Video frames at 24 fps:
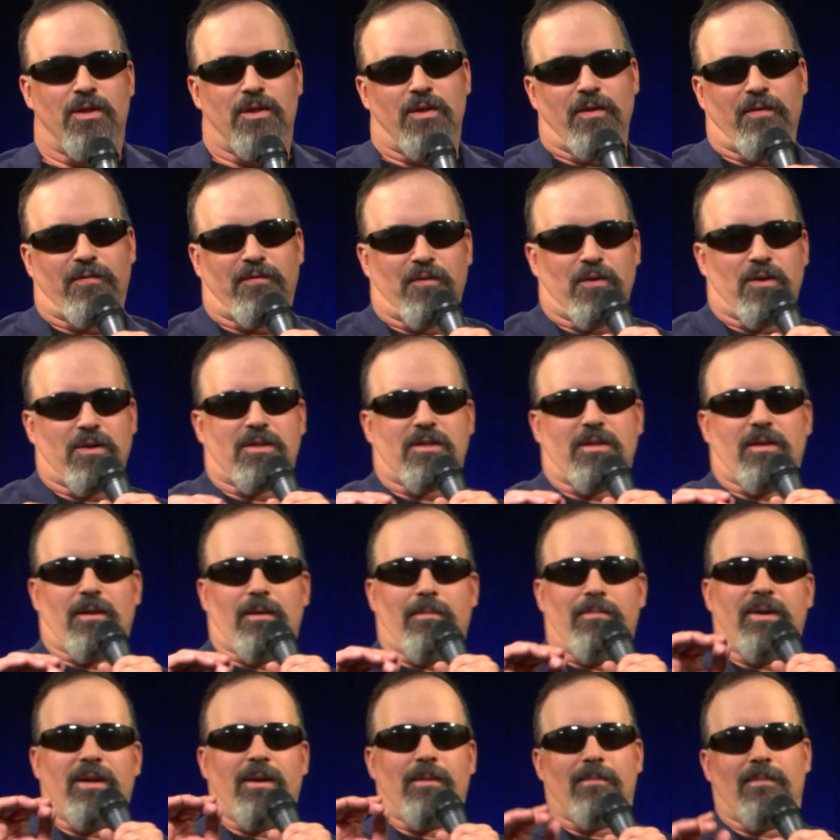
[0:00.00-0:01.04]
The first little
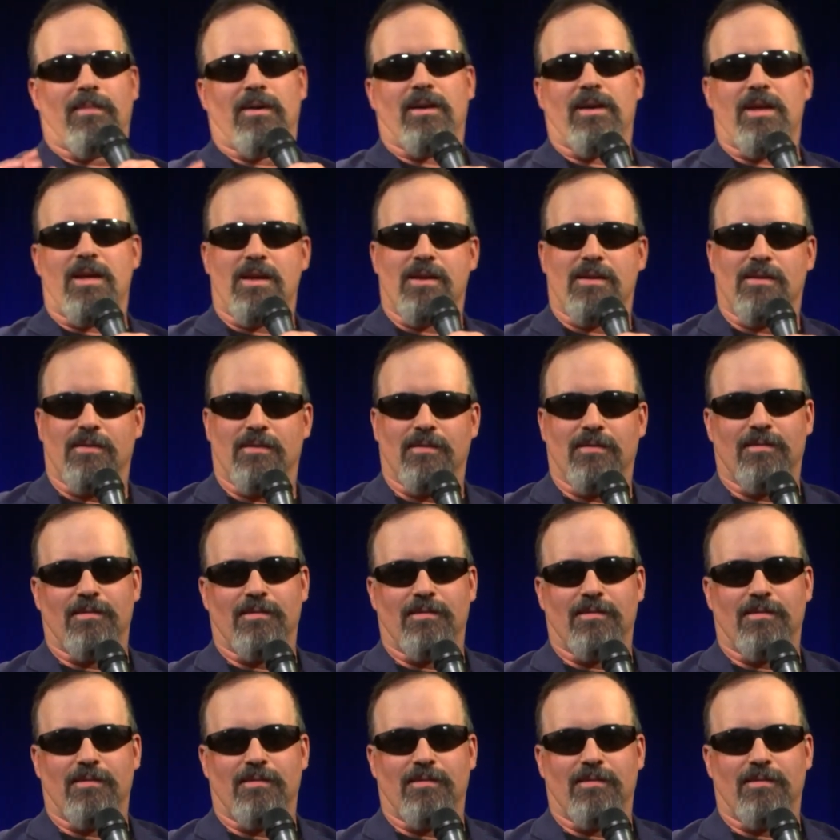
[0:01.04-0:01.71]
bit of money,